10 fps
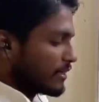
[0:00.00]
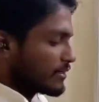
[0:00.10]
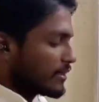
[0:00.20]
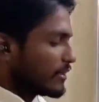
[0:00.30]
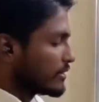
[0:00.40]

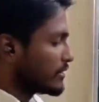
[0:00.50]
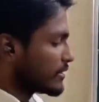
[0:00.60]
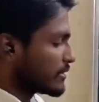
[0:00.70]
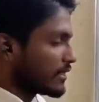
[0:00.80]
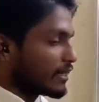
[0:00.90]
See, this is
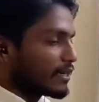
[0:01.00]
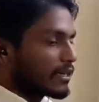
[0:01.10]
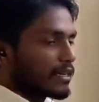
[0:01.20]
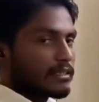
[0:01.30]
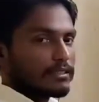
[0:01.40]
a
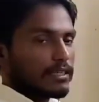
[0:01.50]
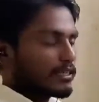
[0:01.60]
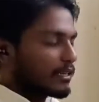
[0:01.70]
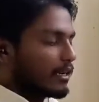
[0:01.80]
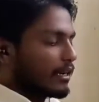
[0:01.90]
chelating agent,